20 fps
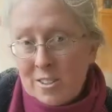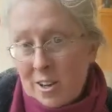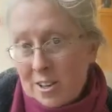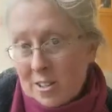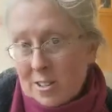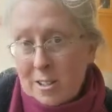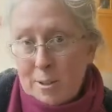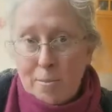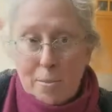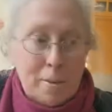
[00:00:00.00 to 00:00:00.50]
to
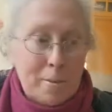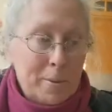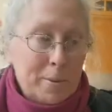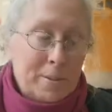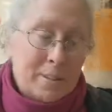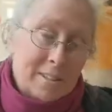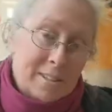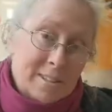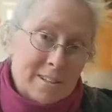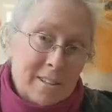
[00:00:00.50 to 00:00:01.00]
talk to the
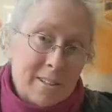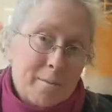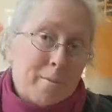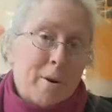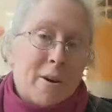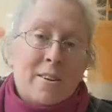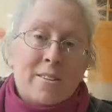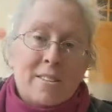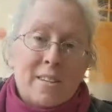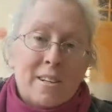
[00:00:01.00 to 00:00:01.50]
people, to see the
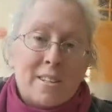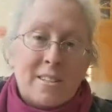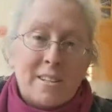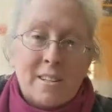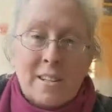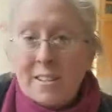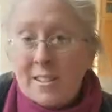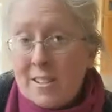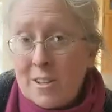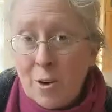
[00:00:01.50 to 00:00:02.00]

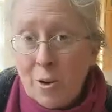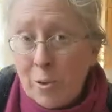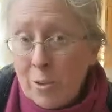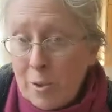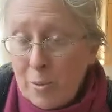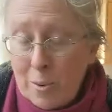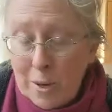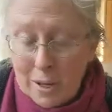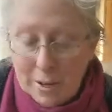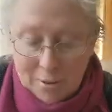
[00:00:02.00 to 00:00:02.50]
process. And that's the
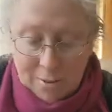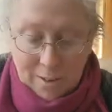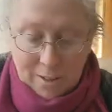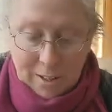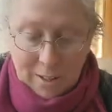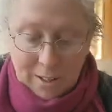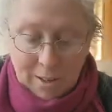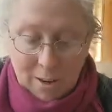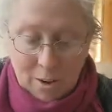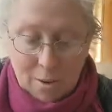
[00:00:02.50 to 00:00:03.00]
only way you'd
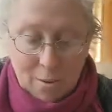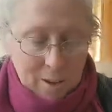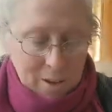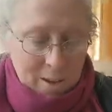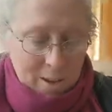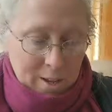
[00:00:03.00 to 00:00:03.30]
really know.